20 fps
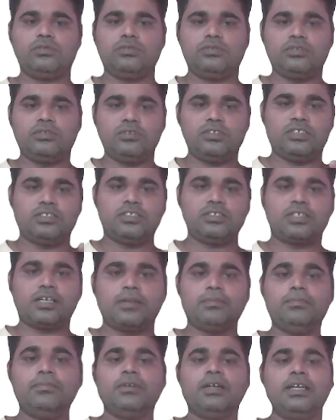doesn't
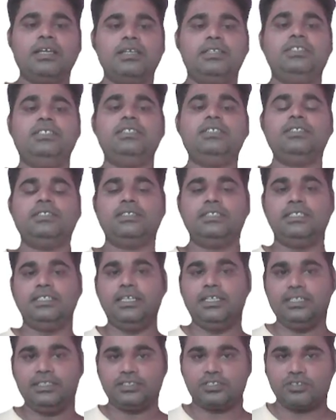have any
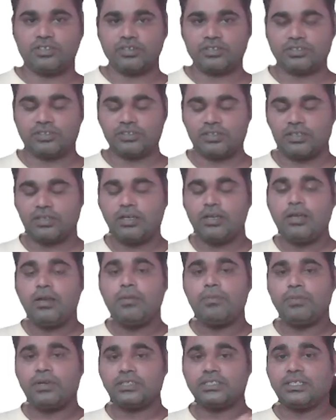DNA structure.
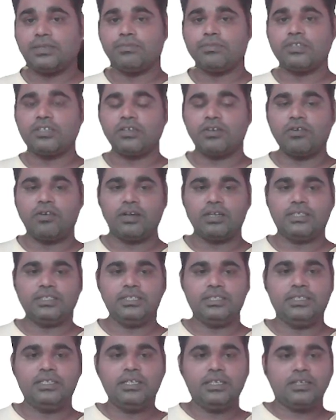For example, the
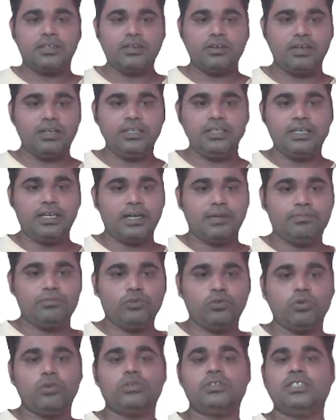Golgi. Golgi have
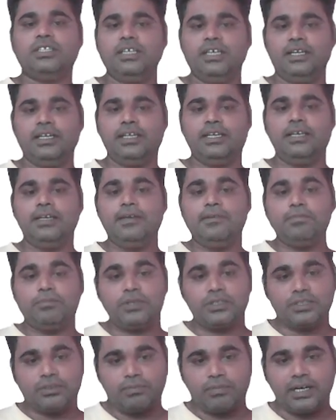no DNA, but
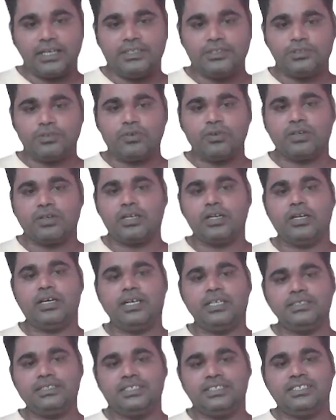the mitochondria
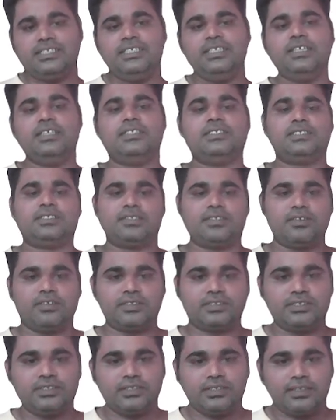has a DNA
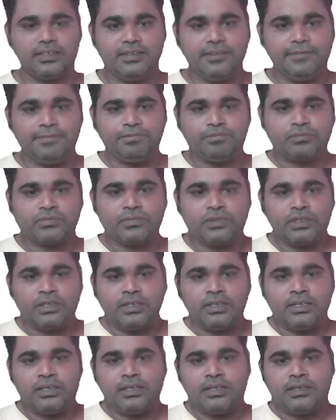structure.
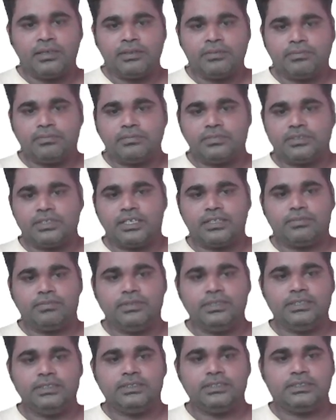That
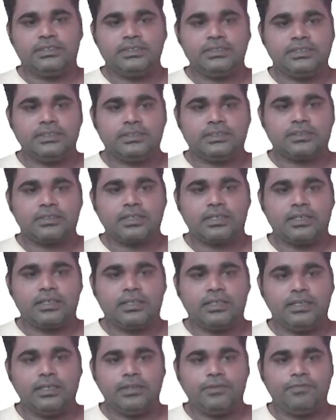means,
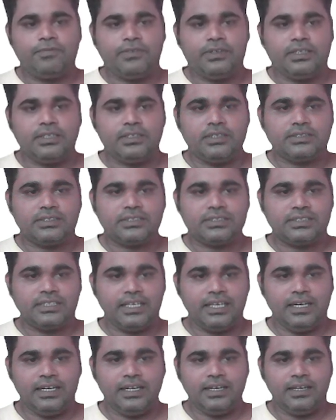if in the
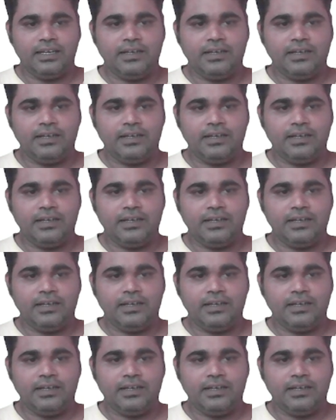cell,